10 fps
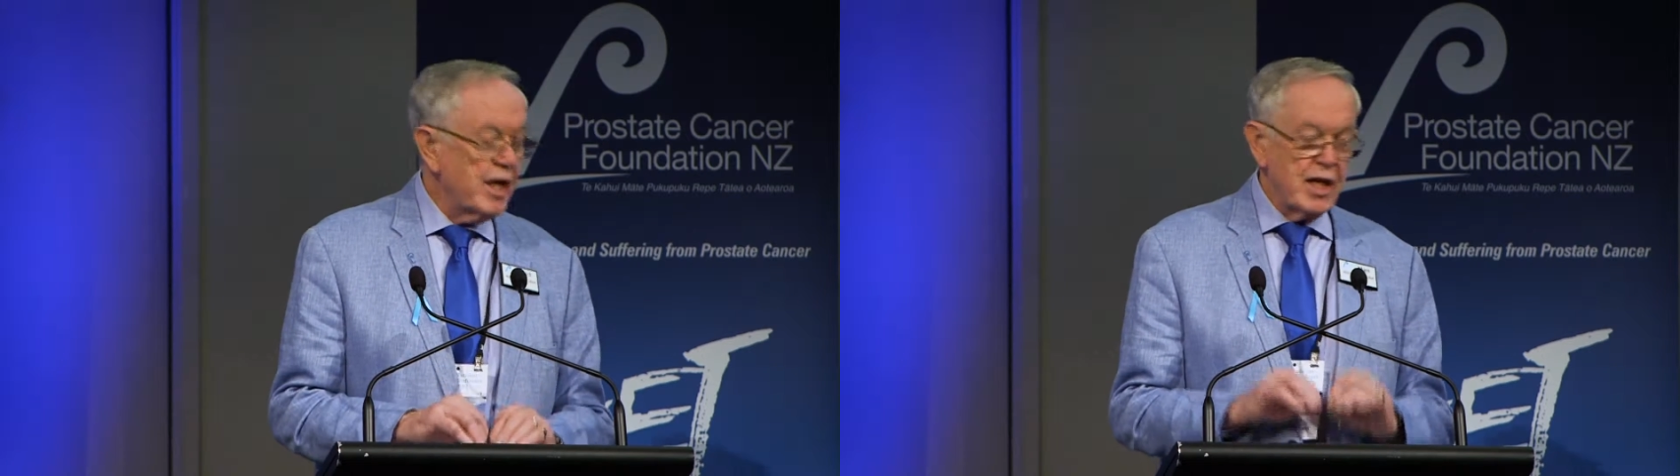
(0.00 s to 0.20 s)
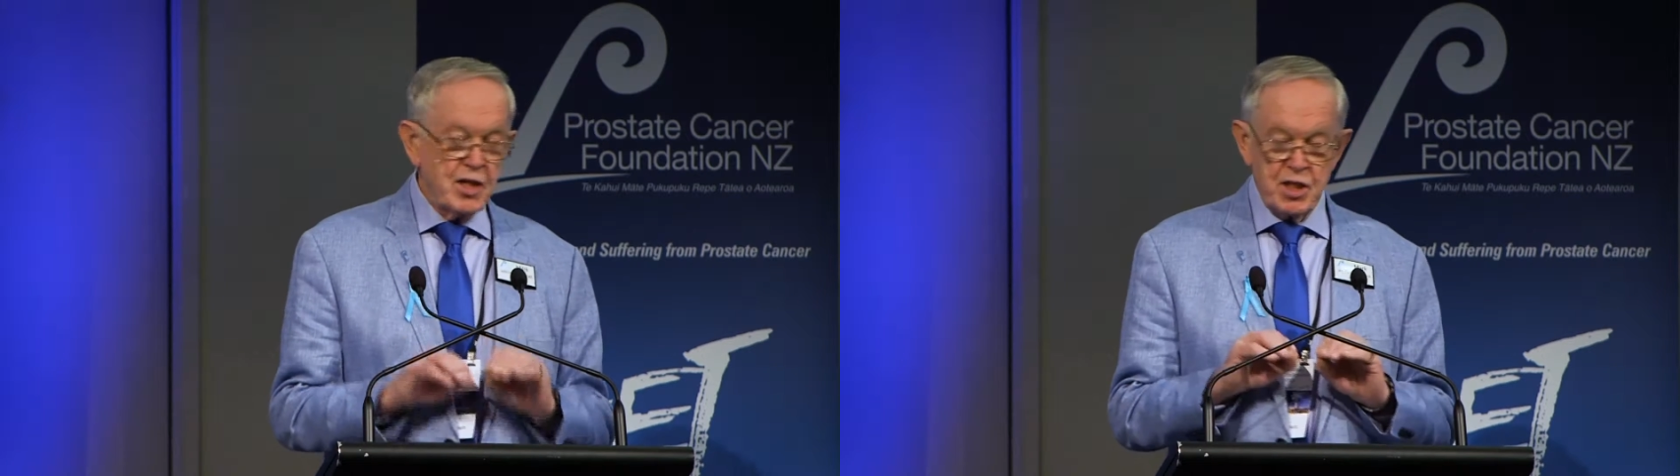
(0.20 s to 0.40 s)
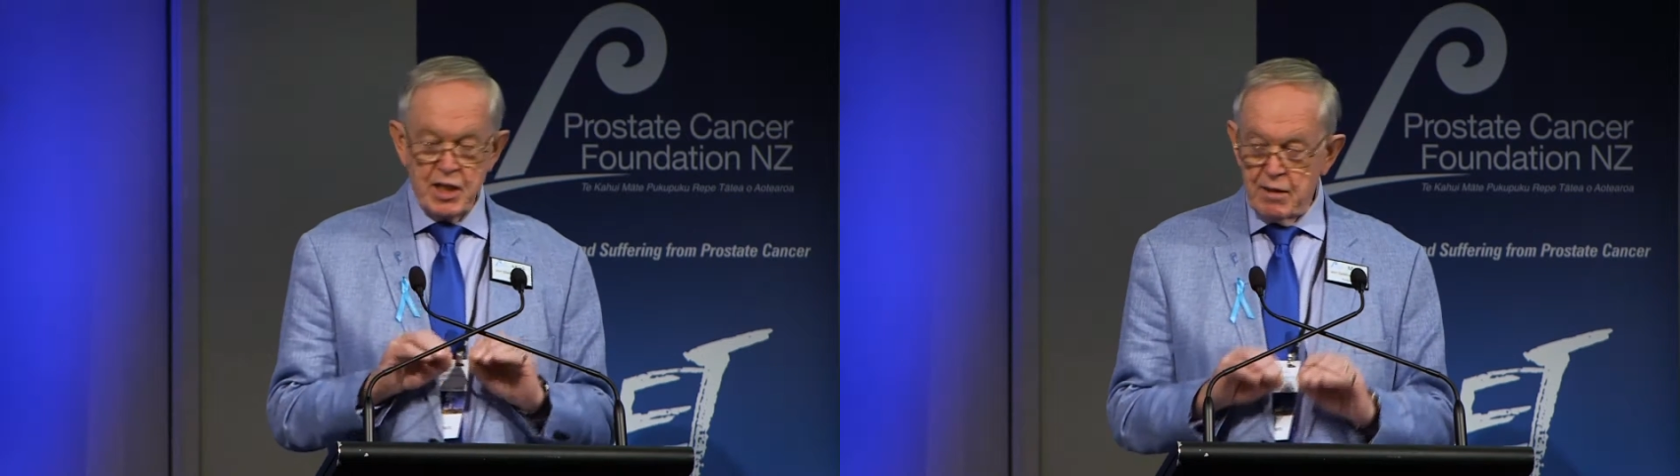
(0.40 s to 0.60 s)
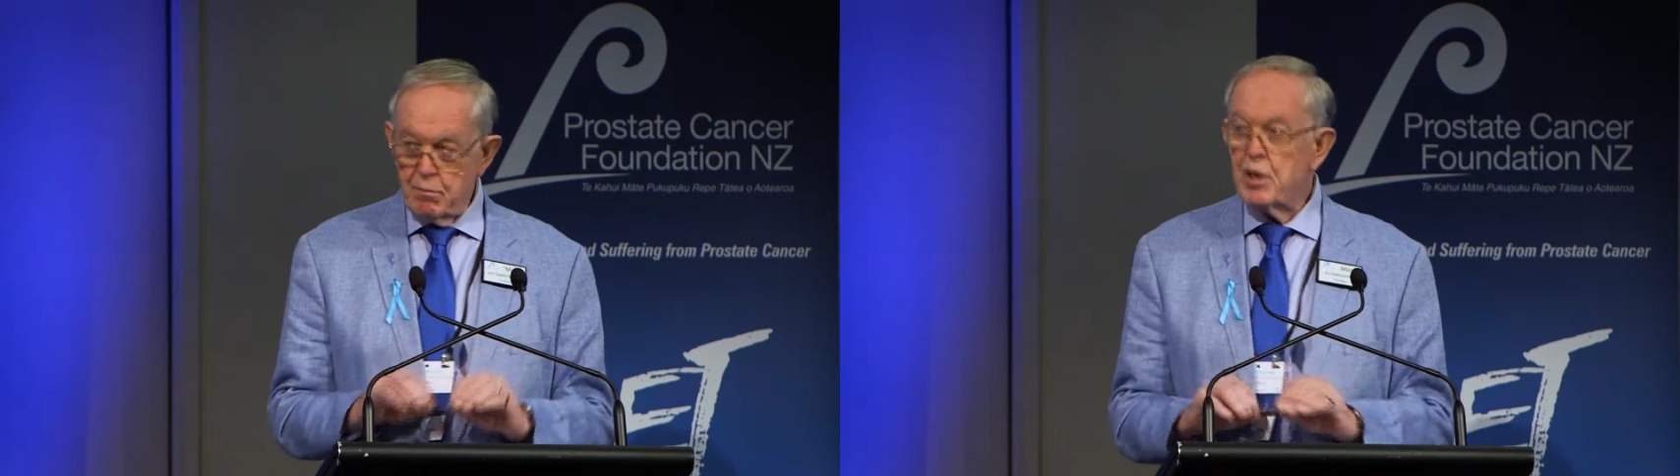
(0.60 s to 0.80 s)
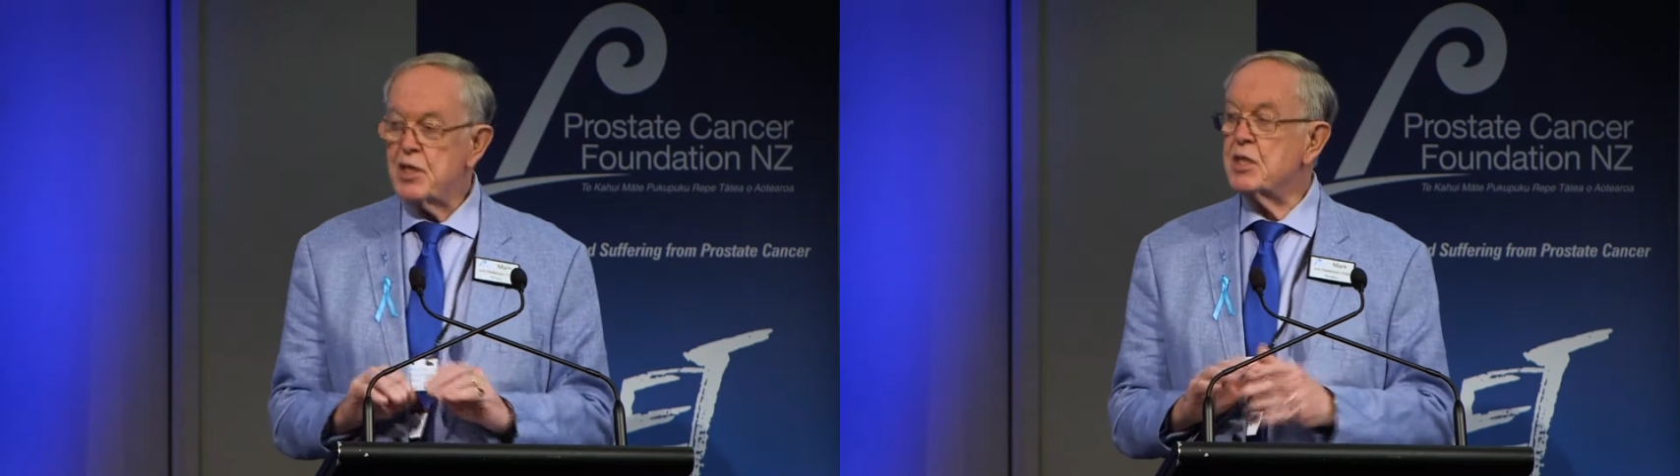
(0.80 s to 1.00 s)
it's an
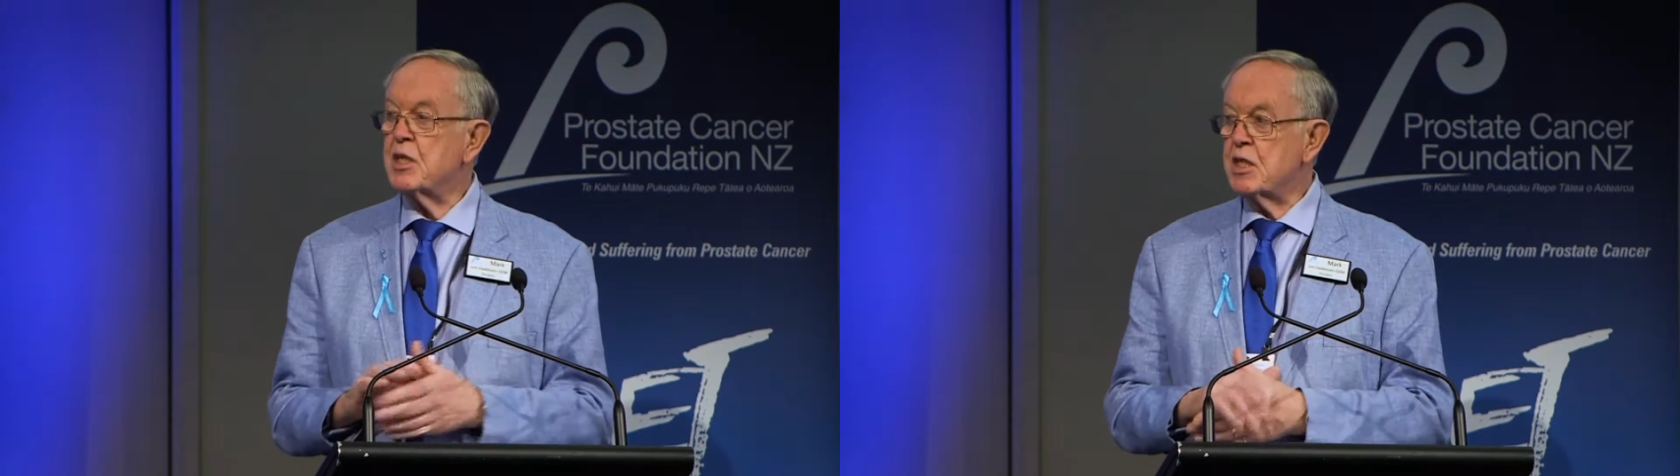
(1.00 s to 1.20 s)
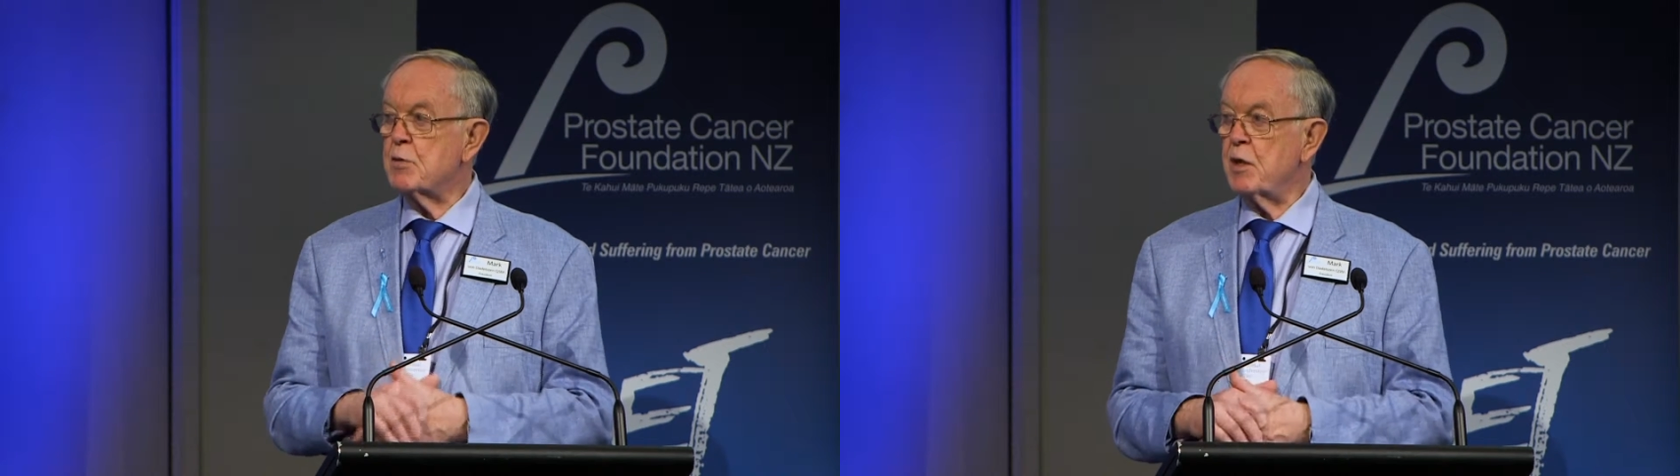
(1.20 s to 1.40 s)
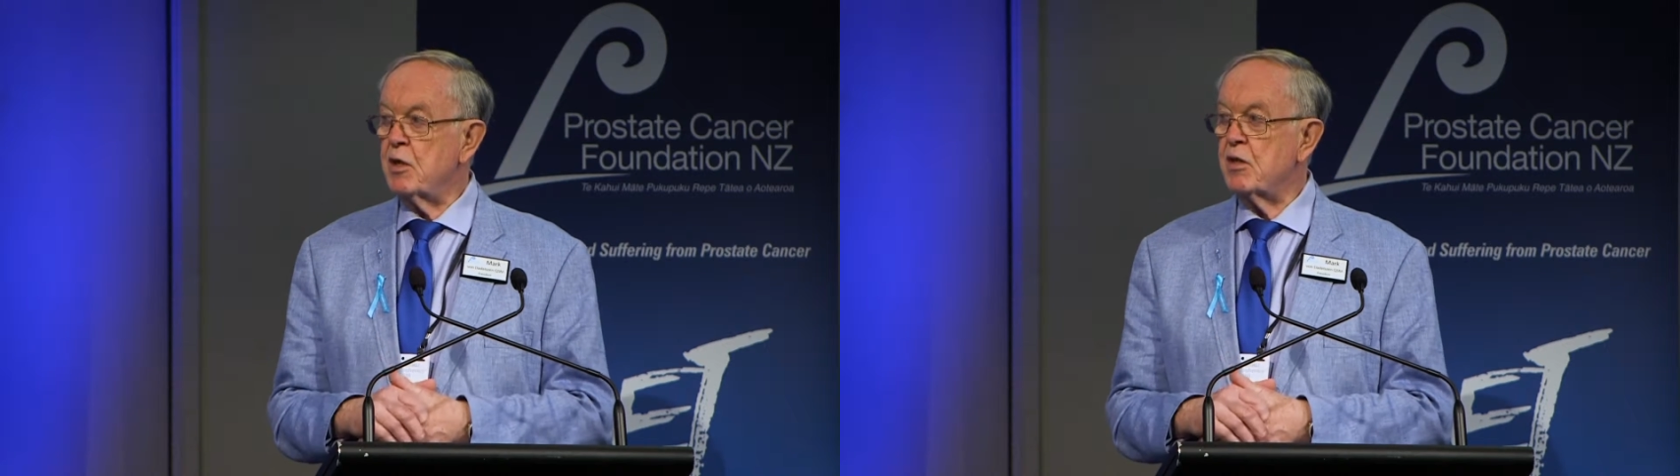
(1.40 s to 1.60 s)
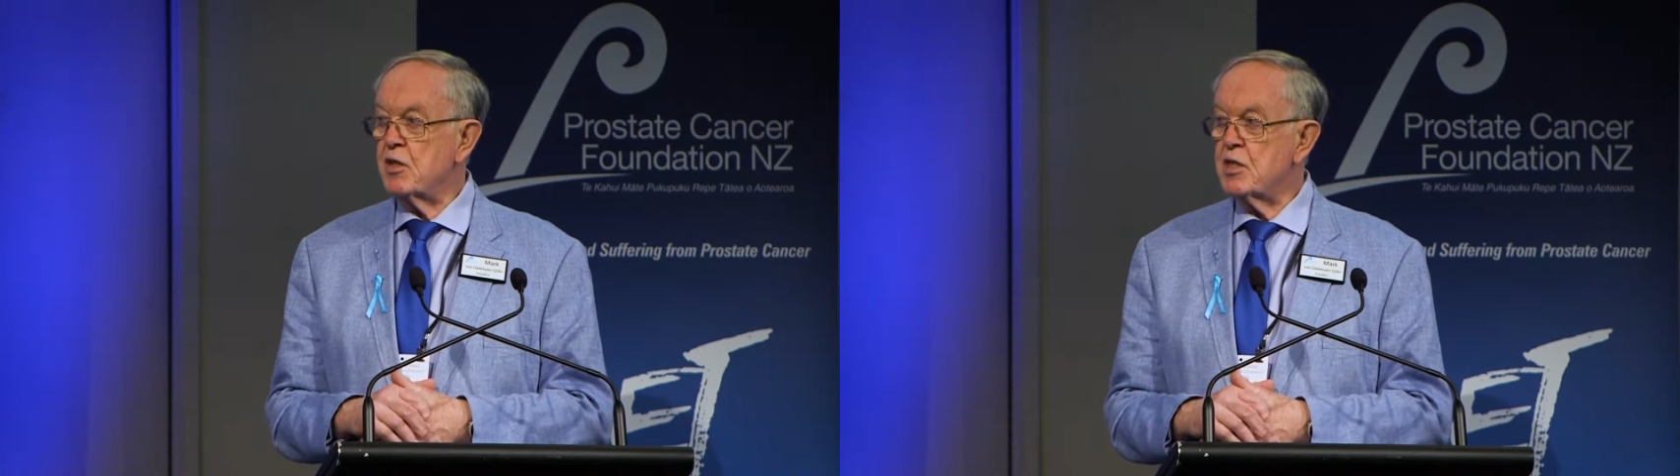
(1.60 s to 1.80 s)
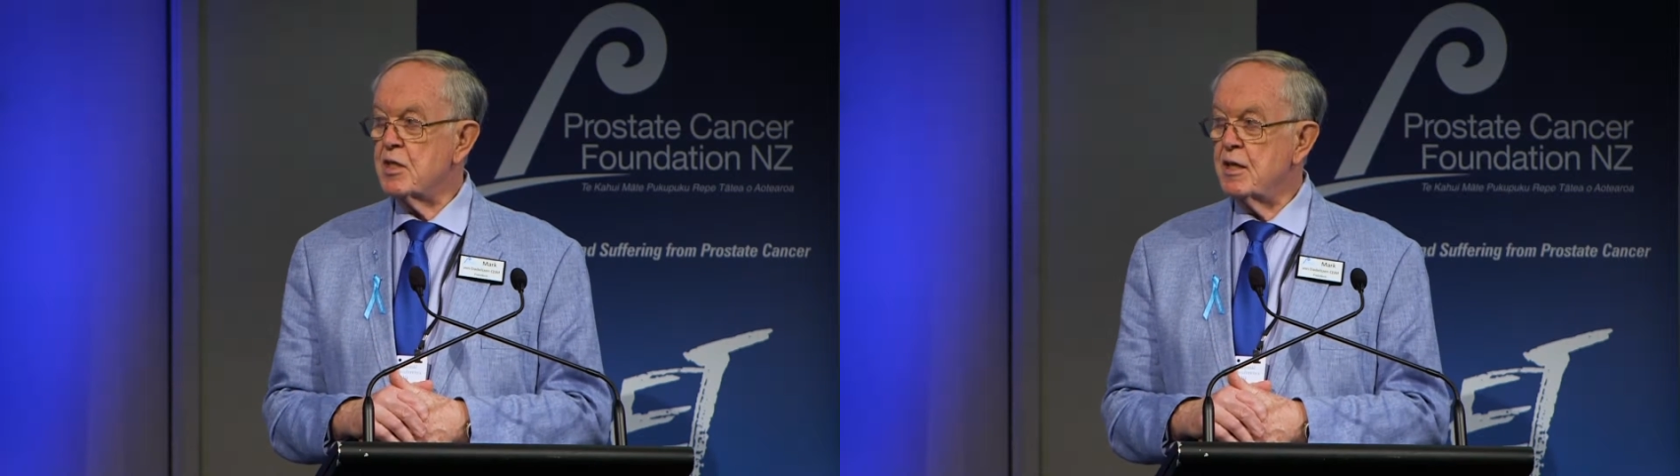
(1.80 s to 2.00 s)
unpleasant
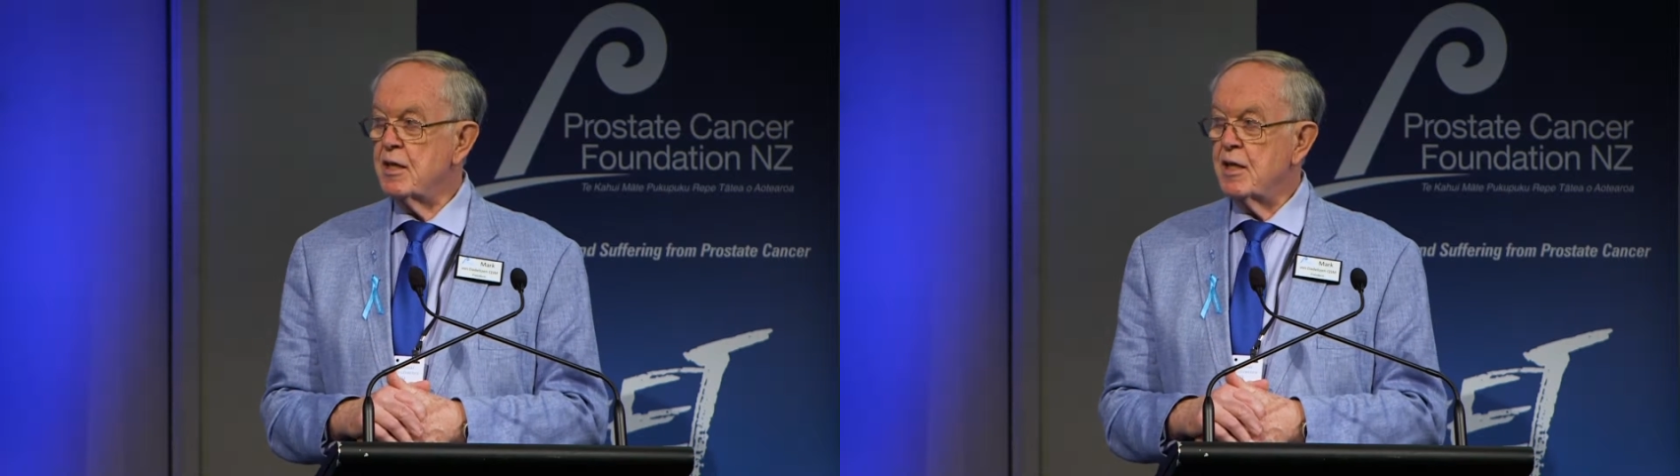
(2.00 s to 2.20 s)
experience.